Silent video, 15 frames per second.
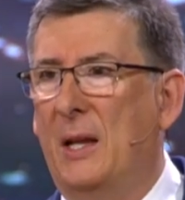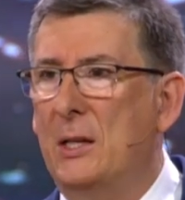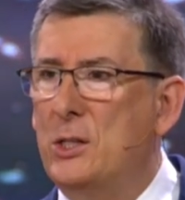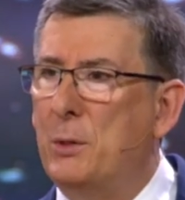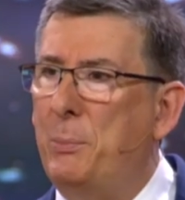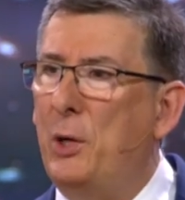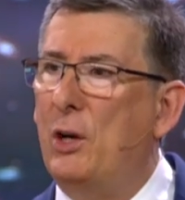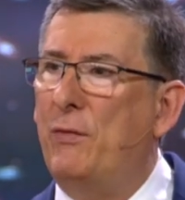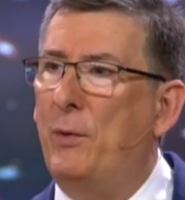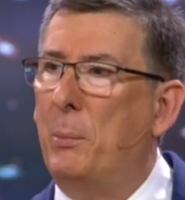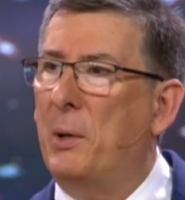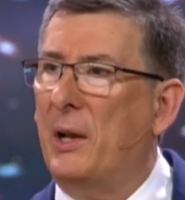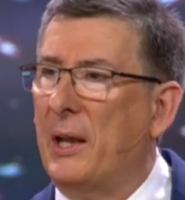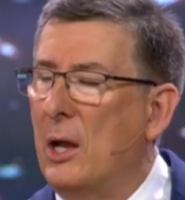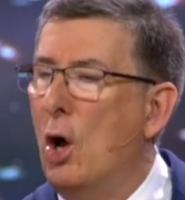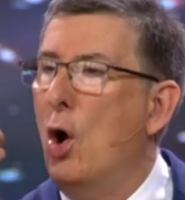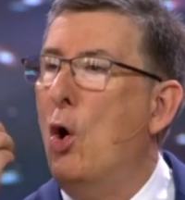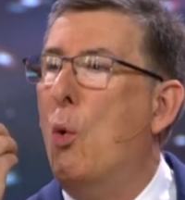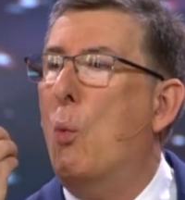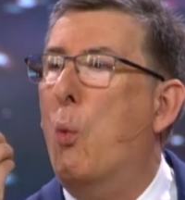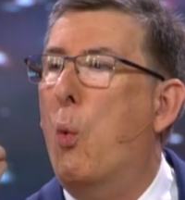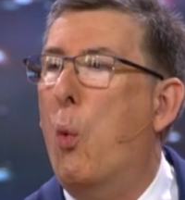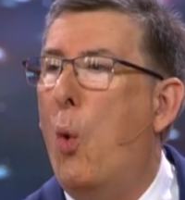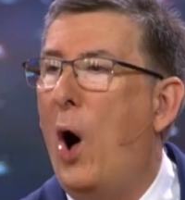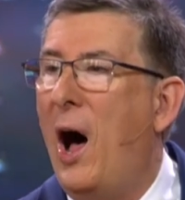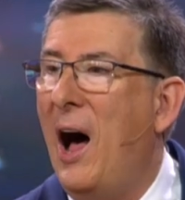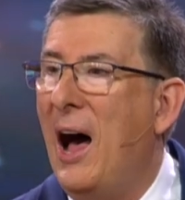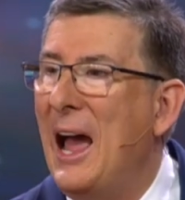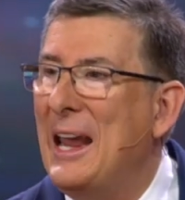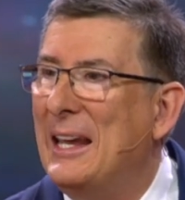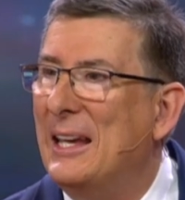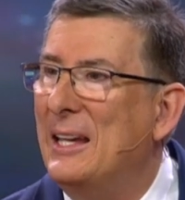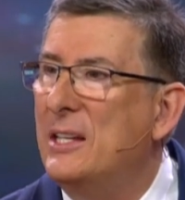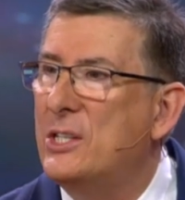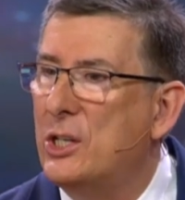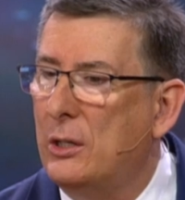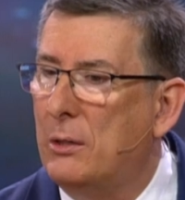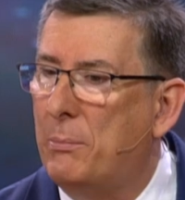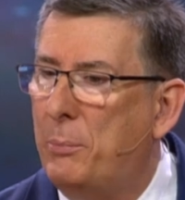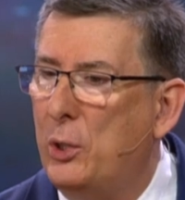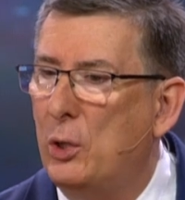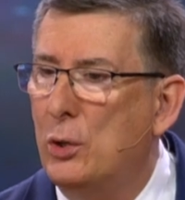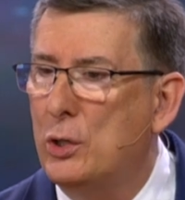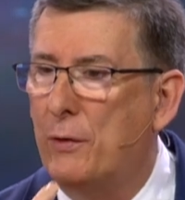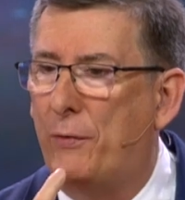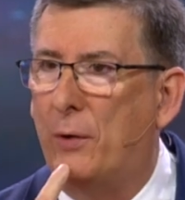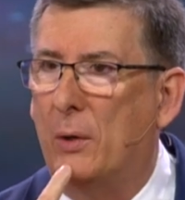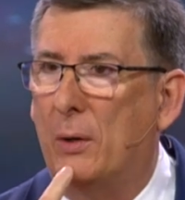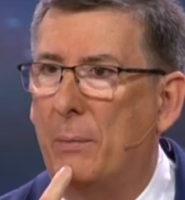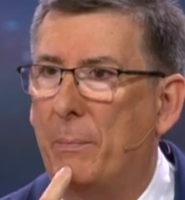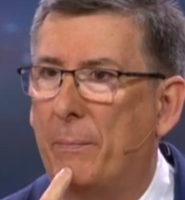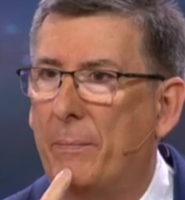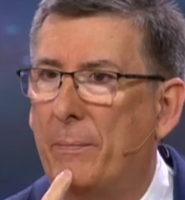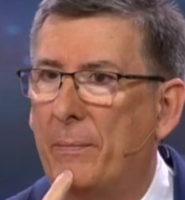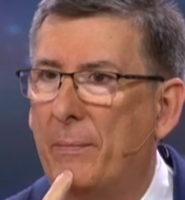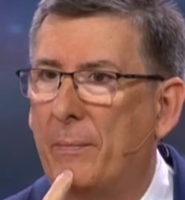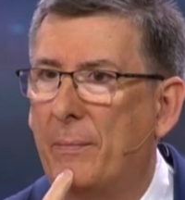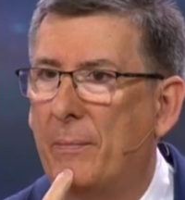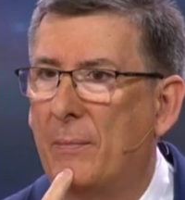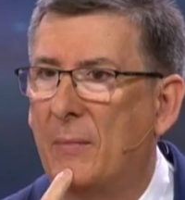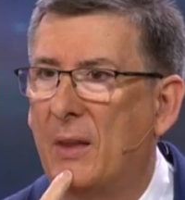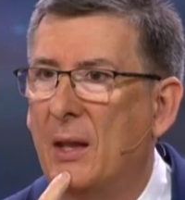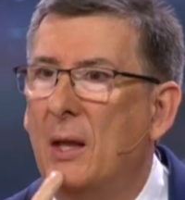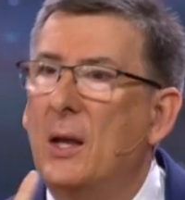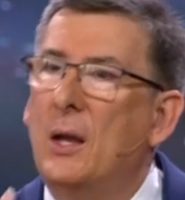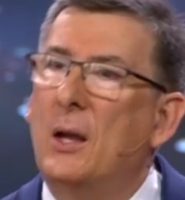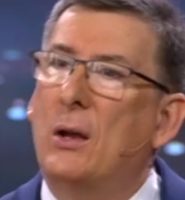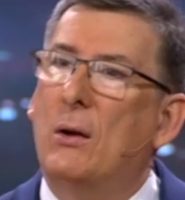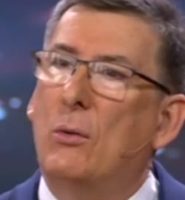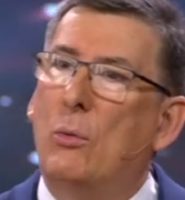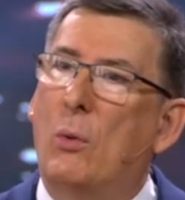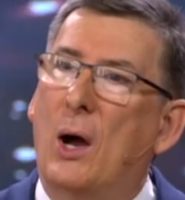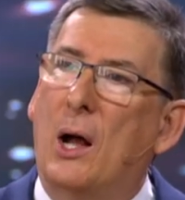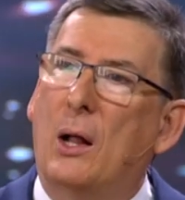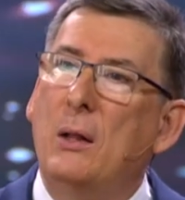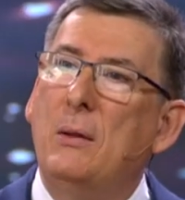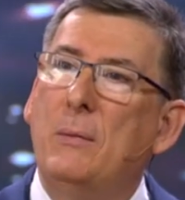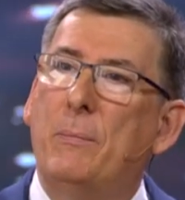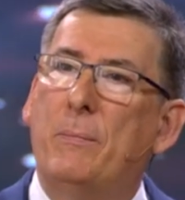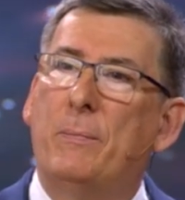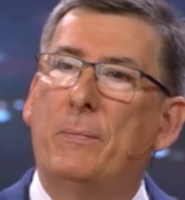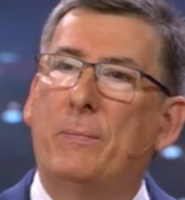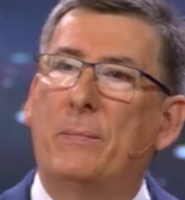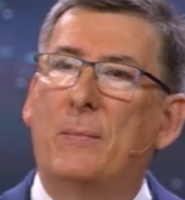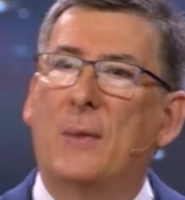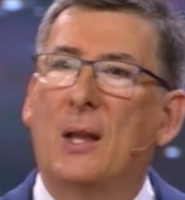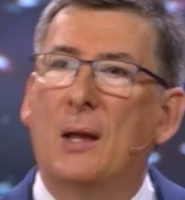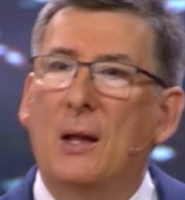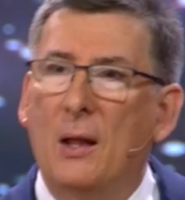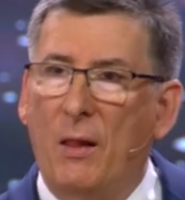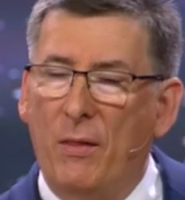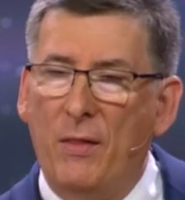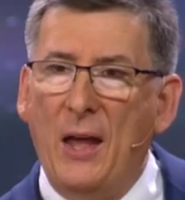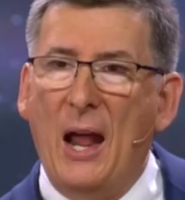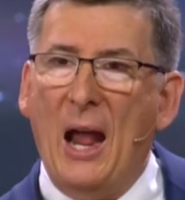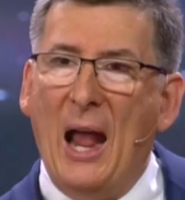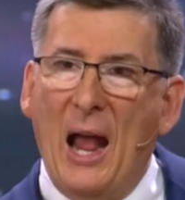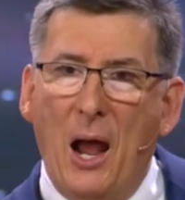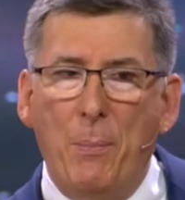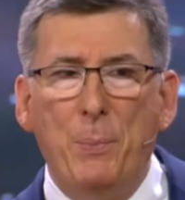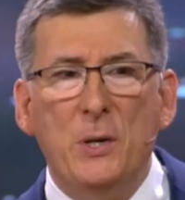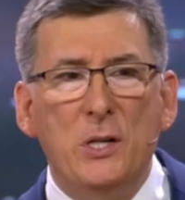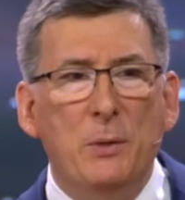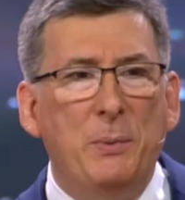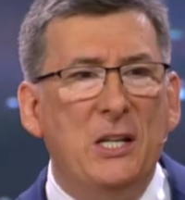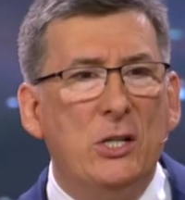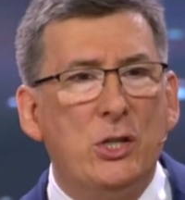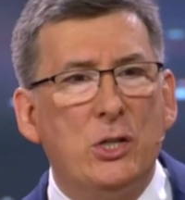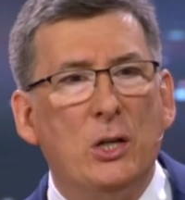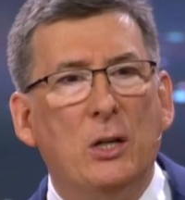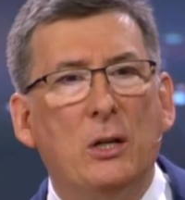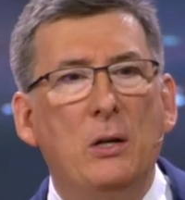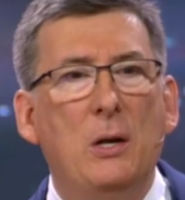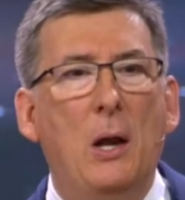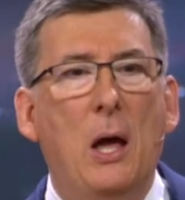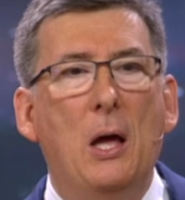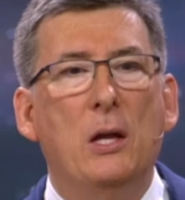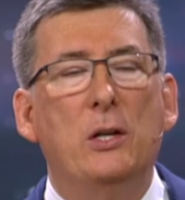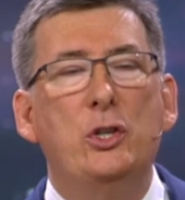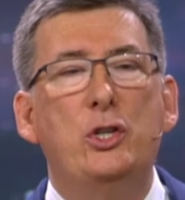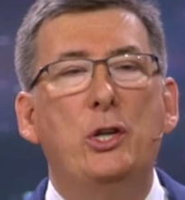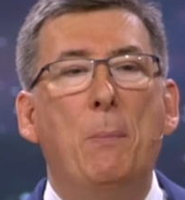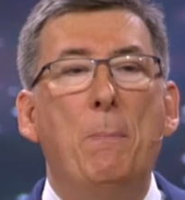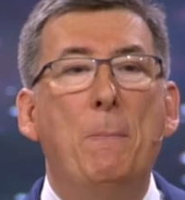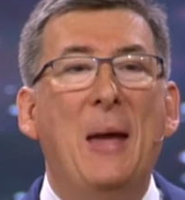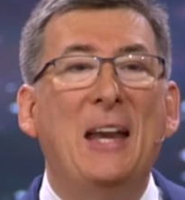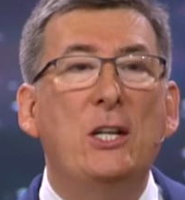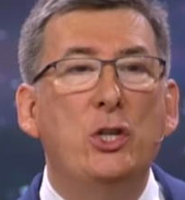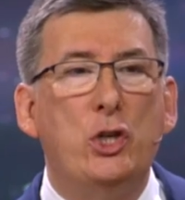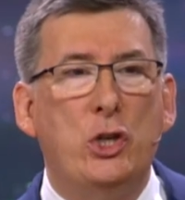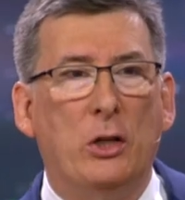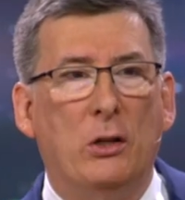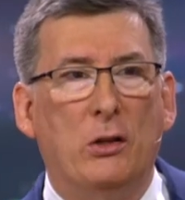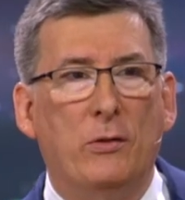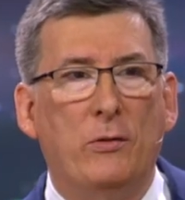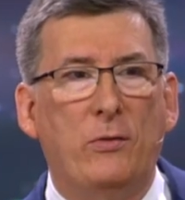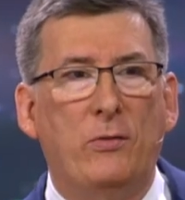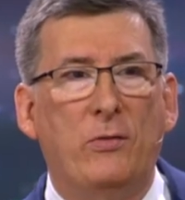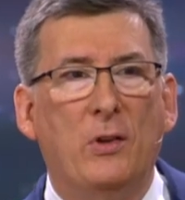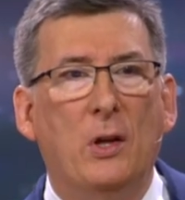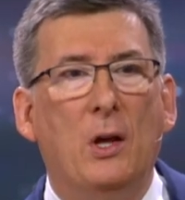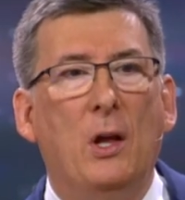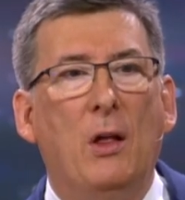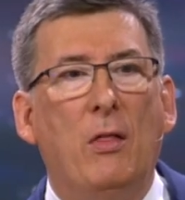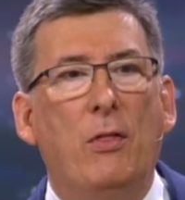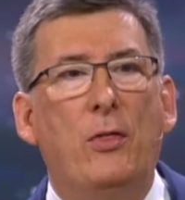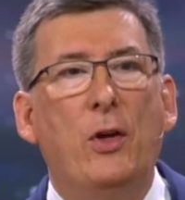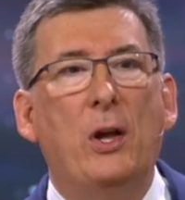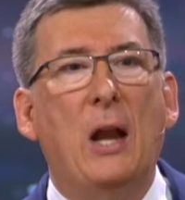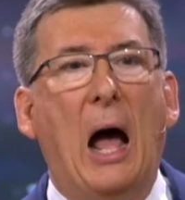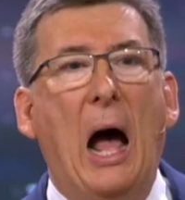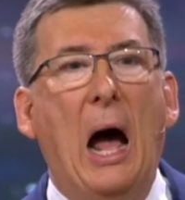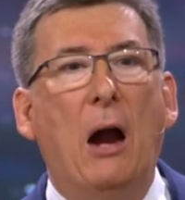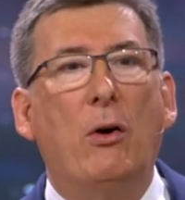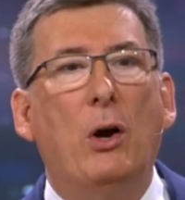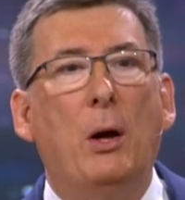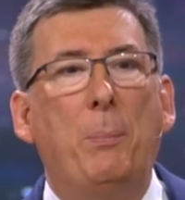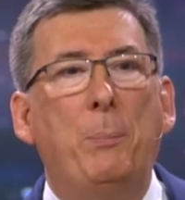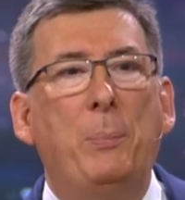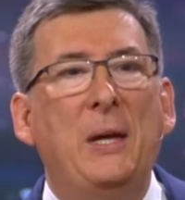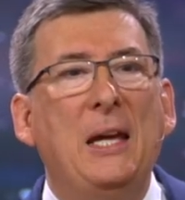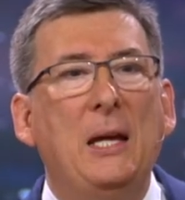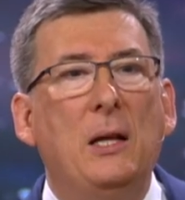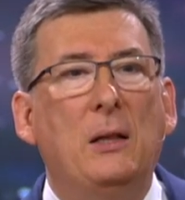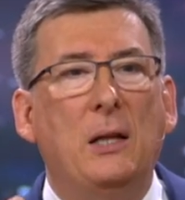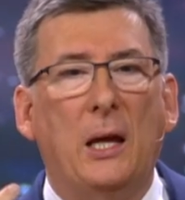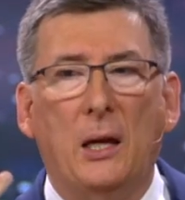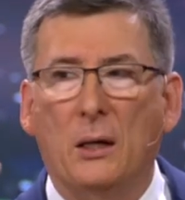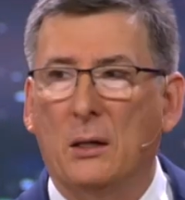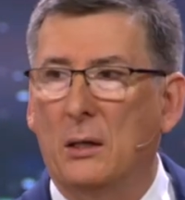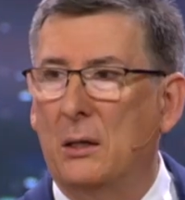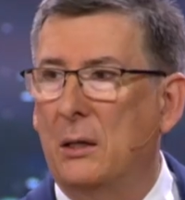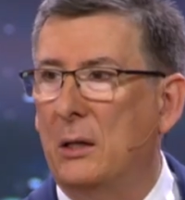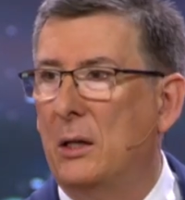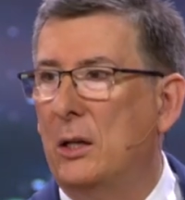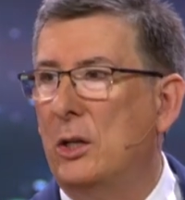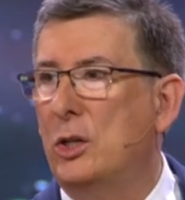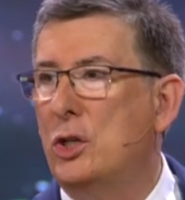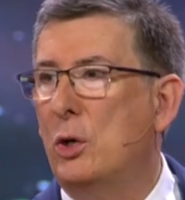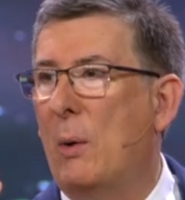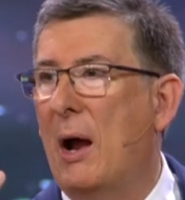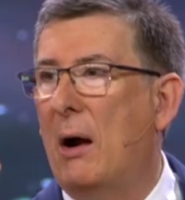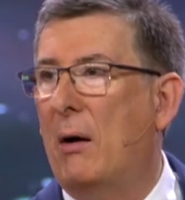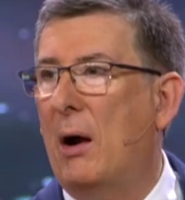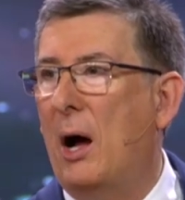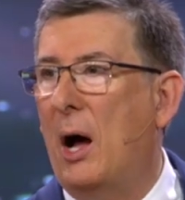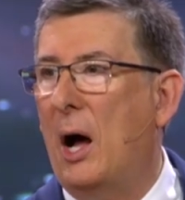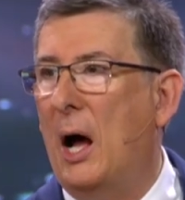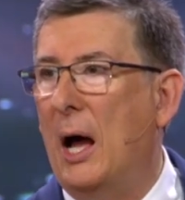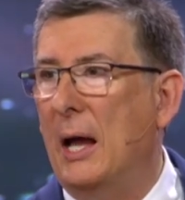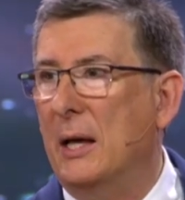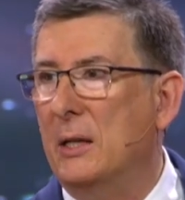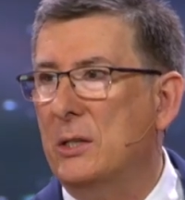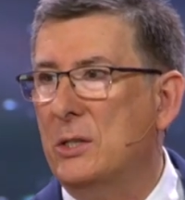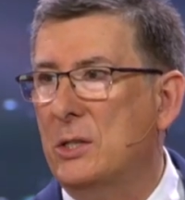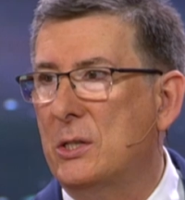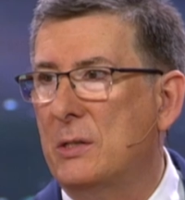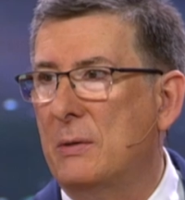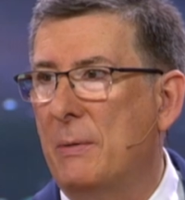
It's a beautiful building. Why is it beautiful? Well, there happen to be certain dimensions that are appealing to our eyes.